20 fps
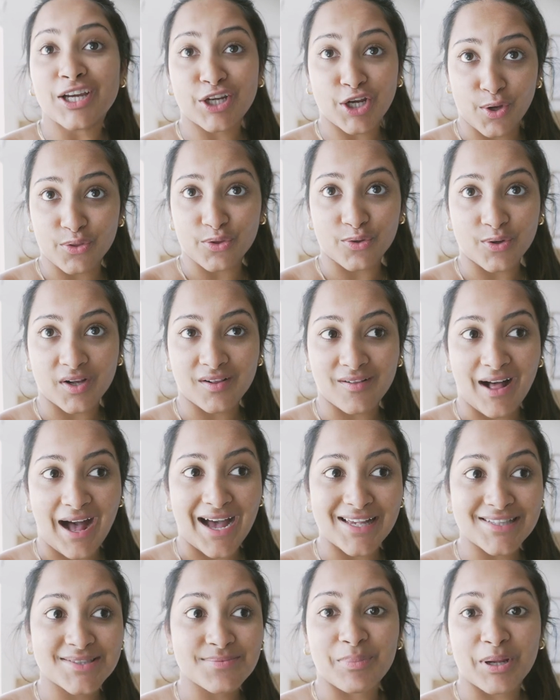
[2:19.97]
go through a
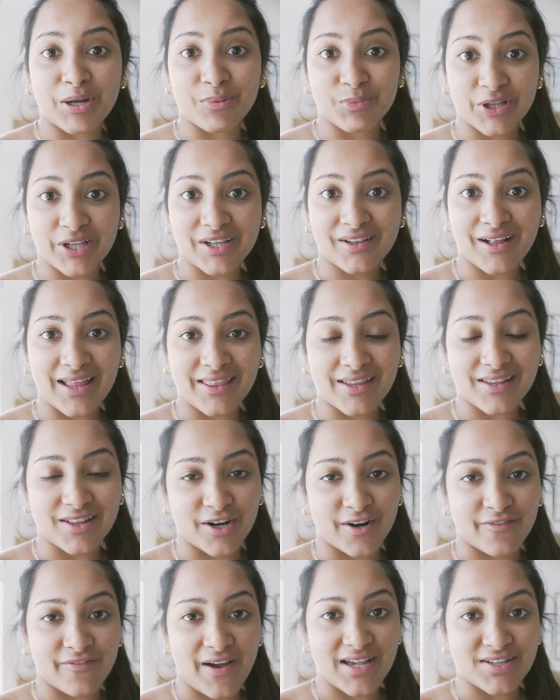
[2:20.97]
class, but I'm really glad that
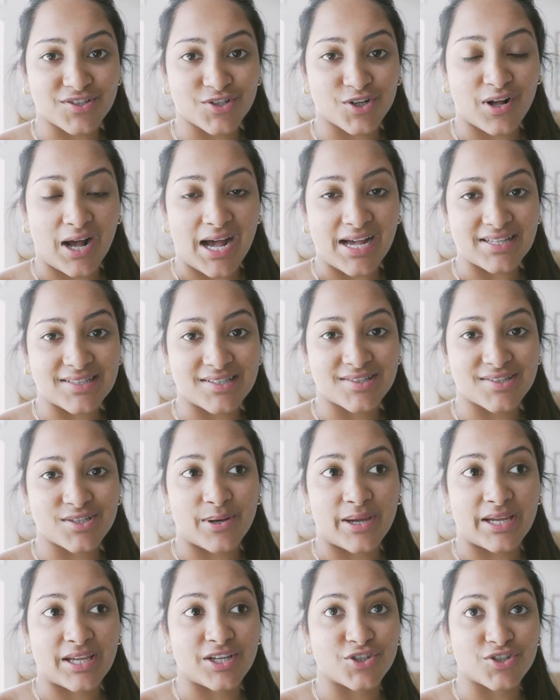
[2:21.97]
there are faster classes
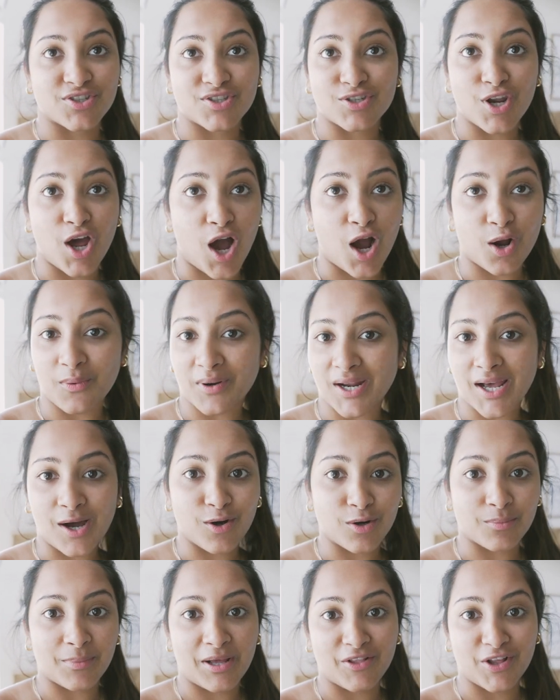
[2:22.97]
so I can just knock one
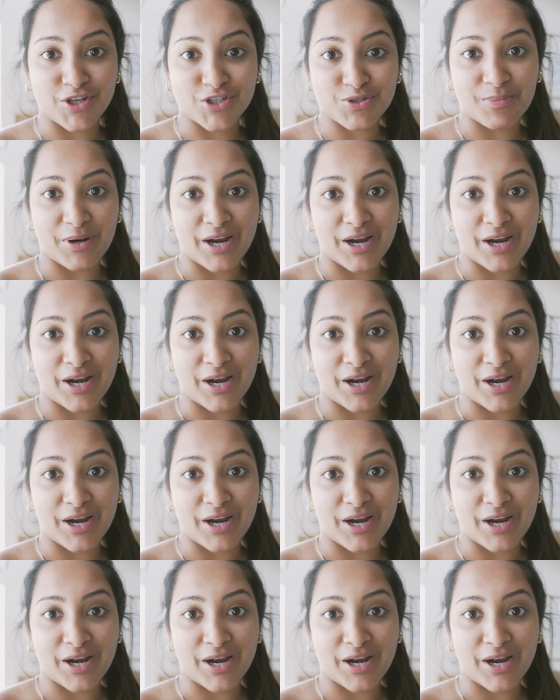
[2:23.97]
out on my lunch